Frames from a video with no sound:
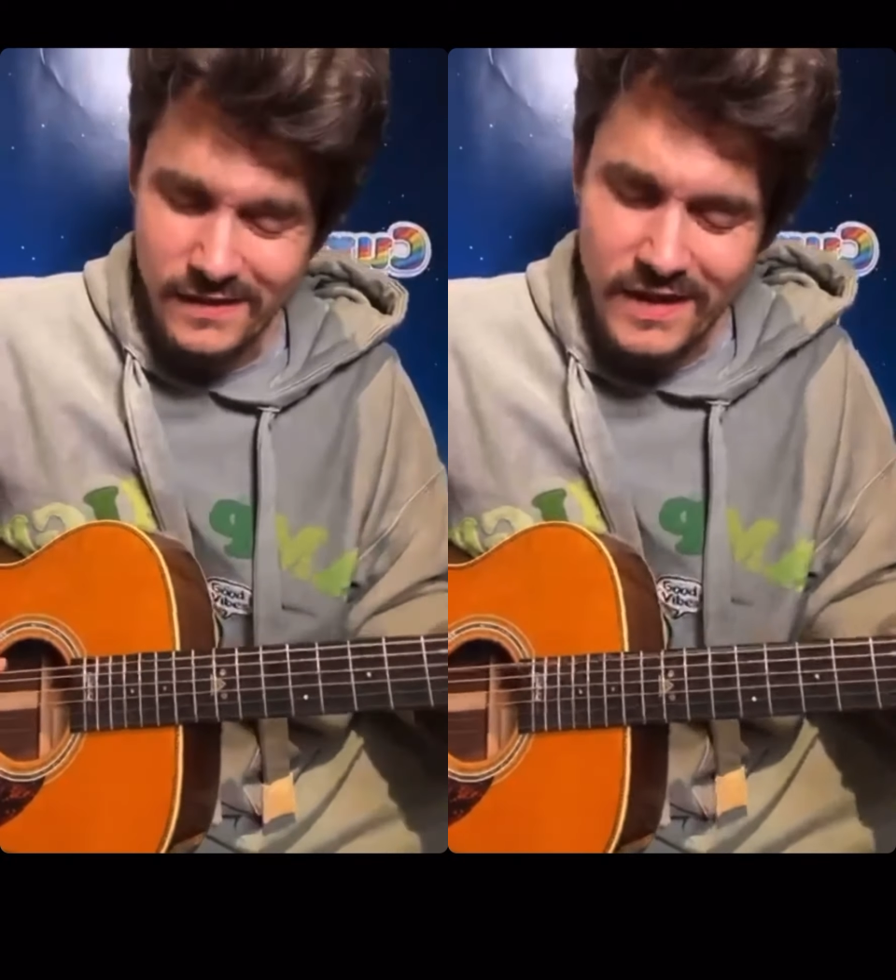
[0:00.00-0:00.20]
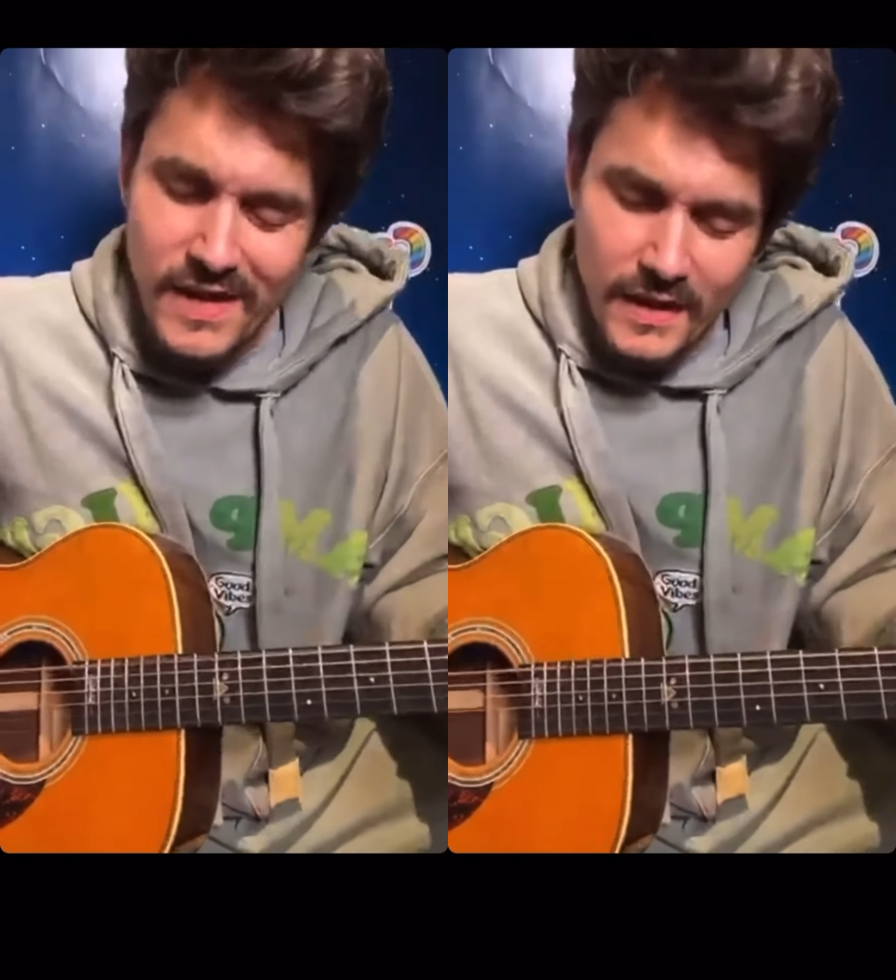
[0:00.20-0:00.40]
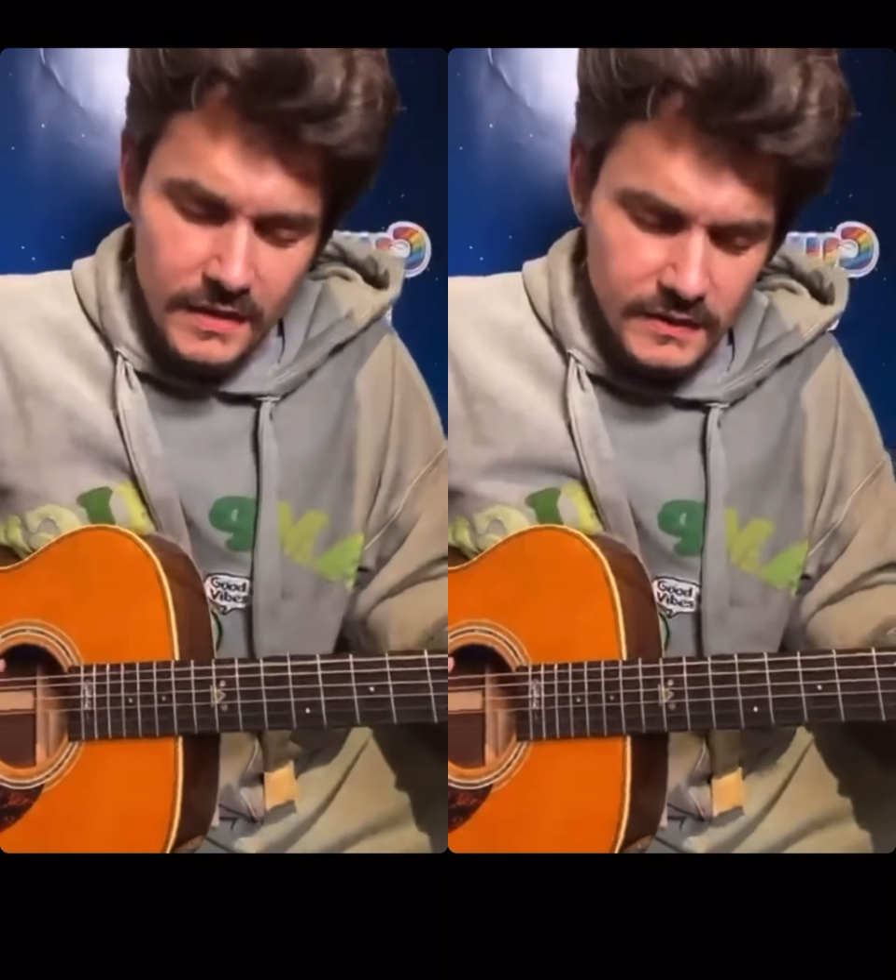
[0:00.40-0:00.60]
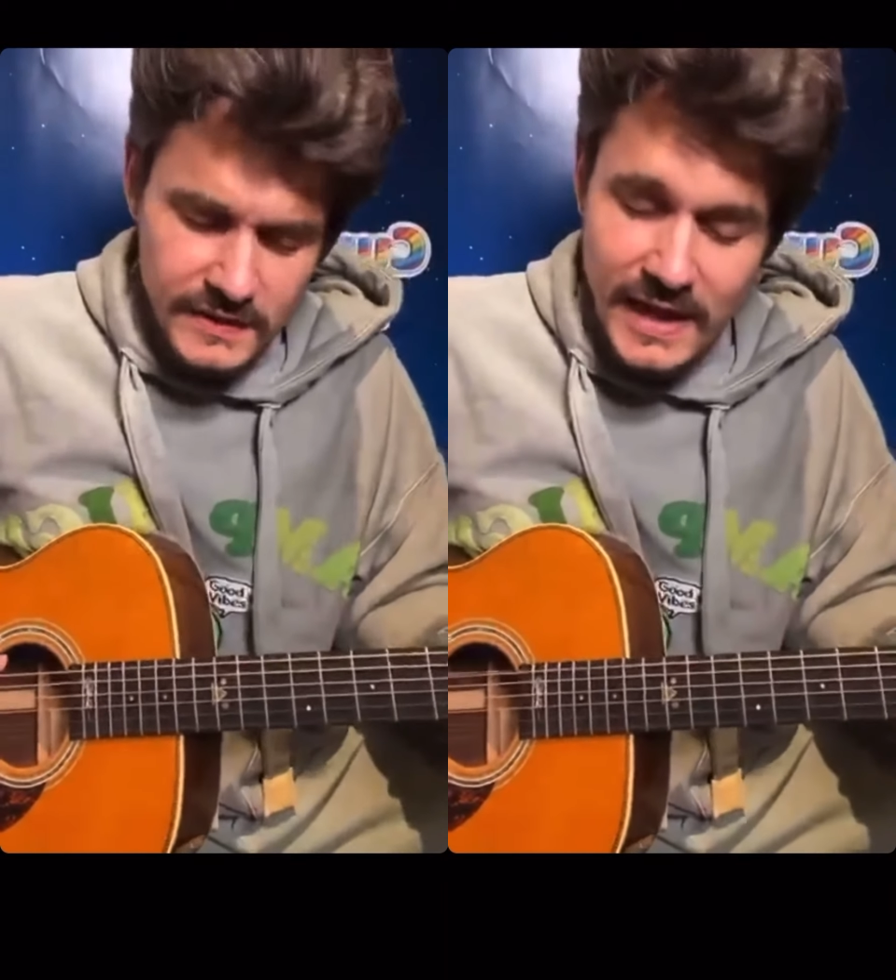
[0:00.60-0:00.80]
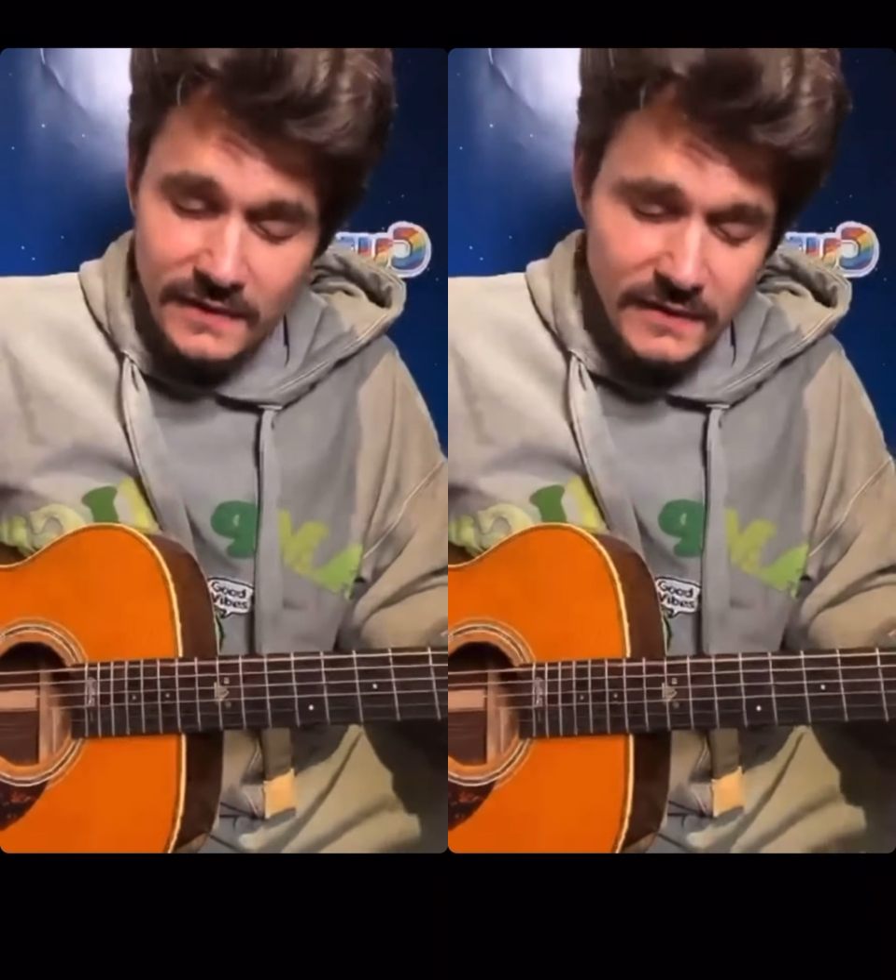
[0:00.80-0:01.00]
He
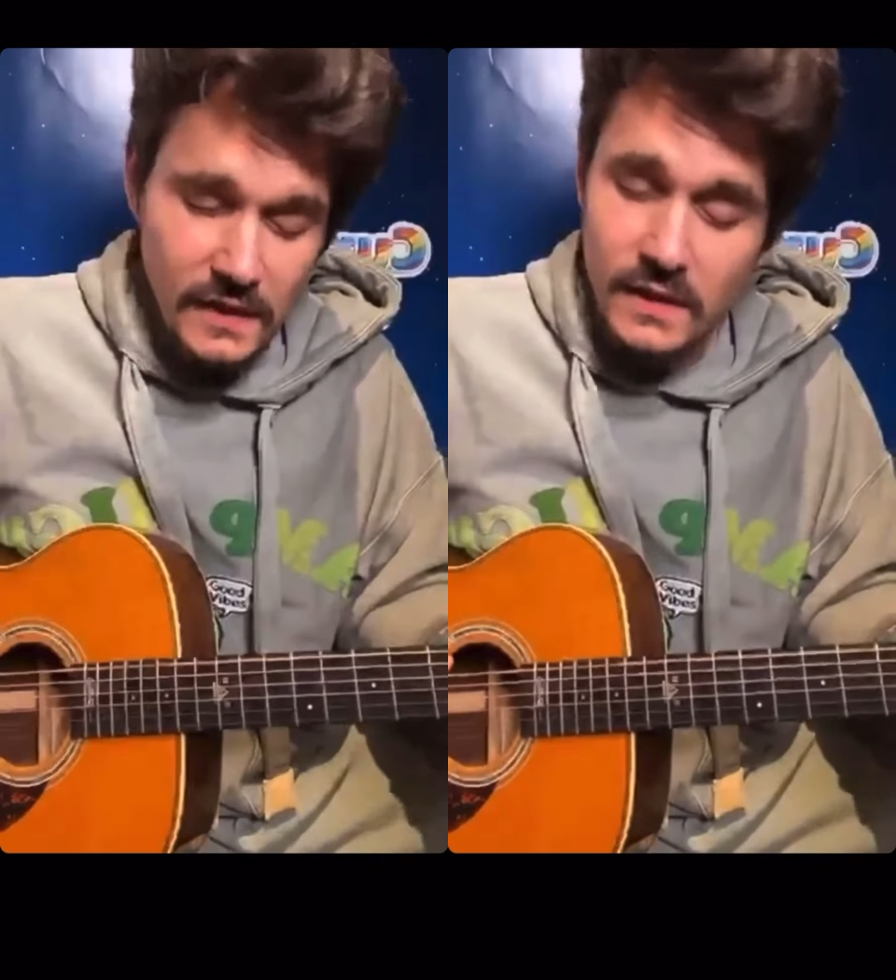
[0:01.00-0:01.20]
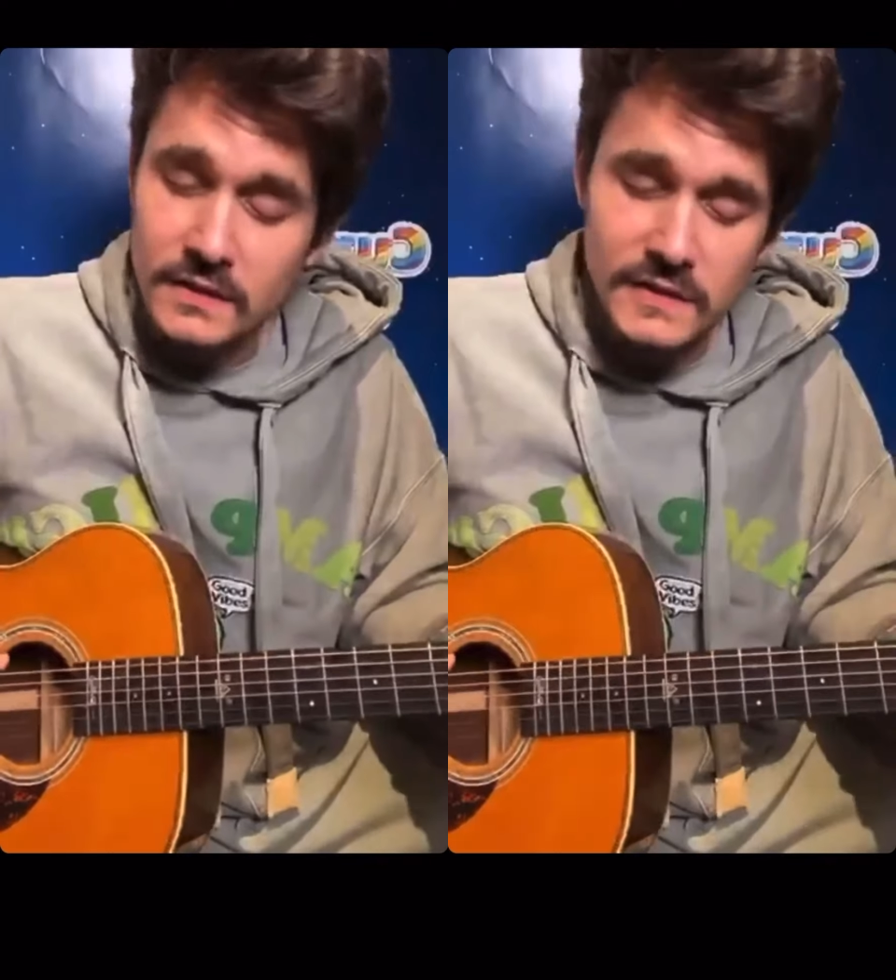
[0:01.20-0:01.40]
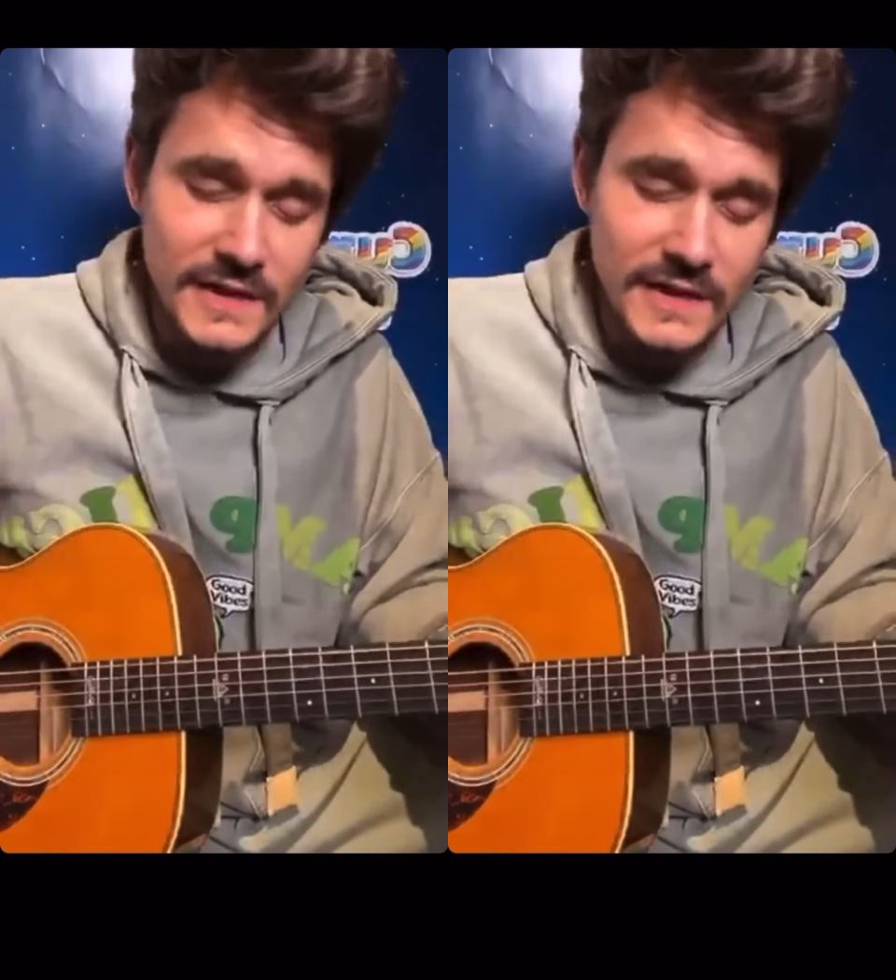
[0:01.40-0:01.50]
said, turn